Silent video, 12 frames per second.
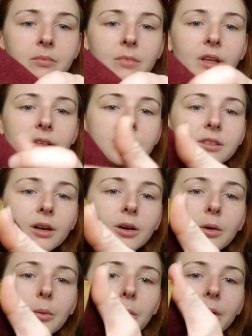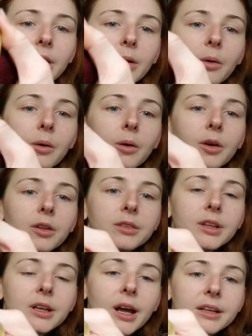So
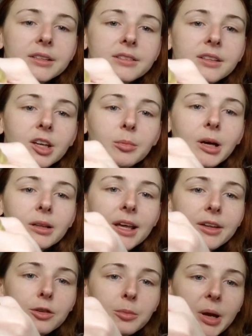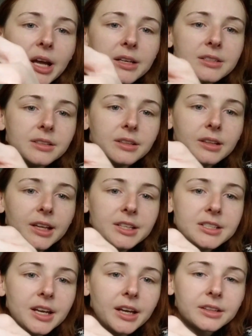the nice thing about leather paint and the
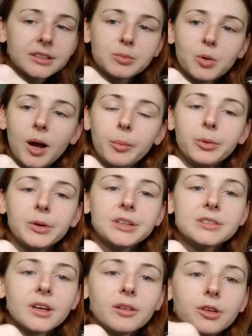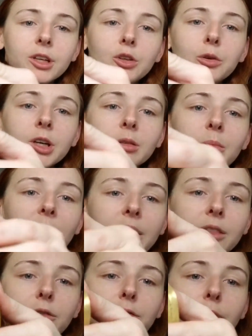latex properties of it, you can
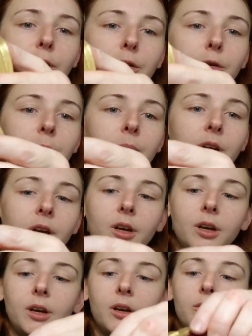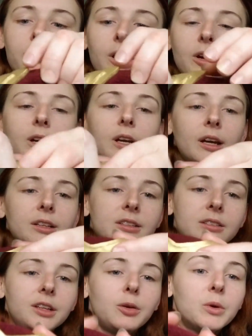bend the foam very
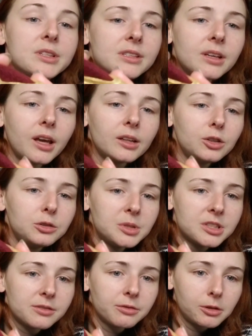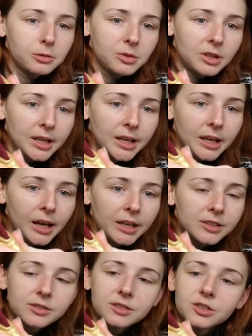nicely. Once again, Lumin's foam clay
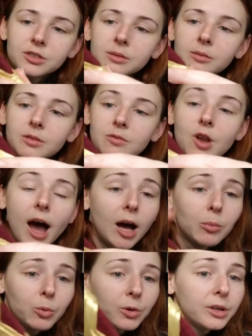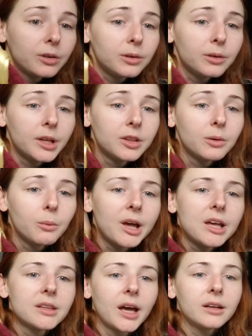is not brittle in the
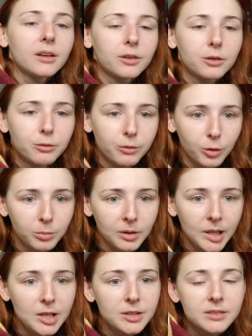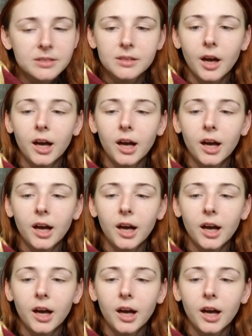way that other foam clays